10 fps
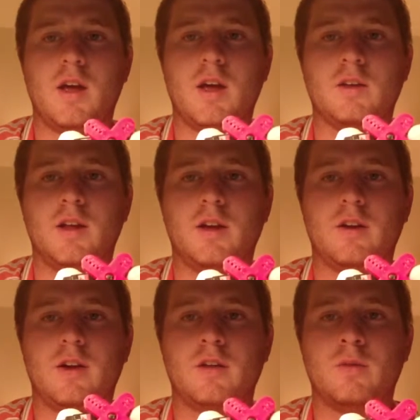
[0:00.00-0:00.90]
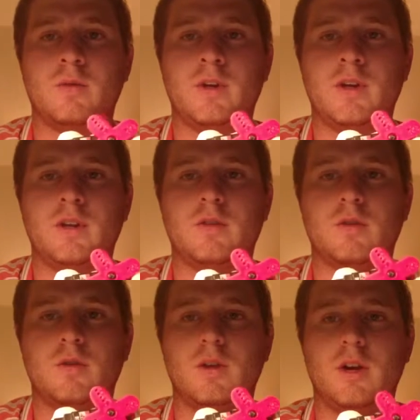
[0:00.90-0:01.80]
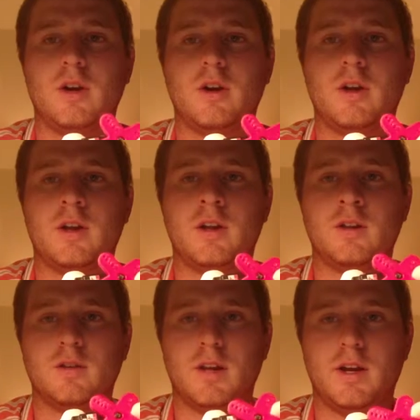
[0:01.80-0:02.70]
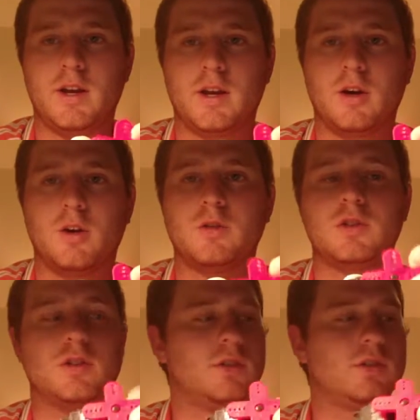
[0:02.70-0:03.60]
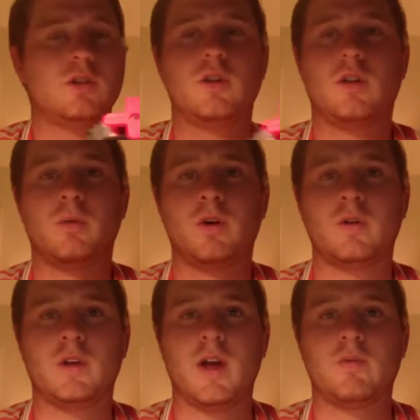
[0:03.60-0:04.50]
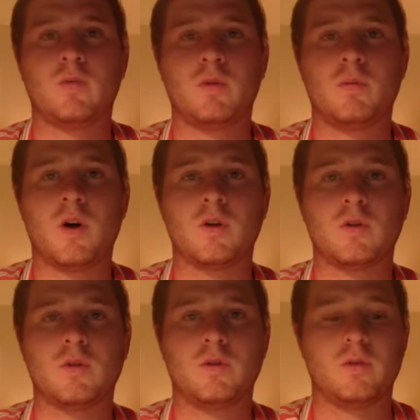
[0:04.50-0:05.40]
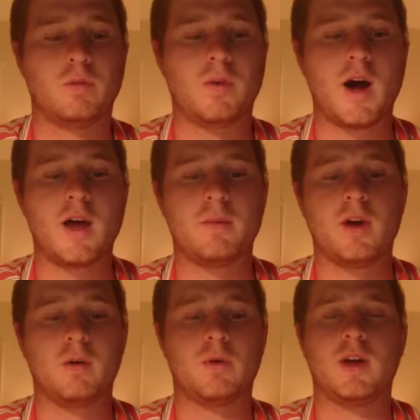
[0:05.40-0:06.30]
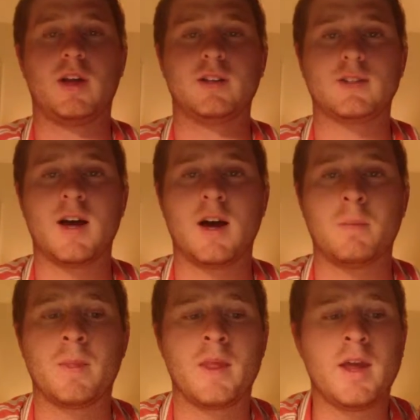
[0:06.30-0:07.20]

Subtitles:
and let another one in through here, and then let it go to ensure that we only have one ball going through the pipe at a time.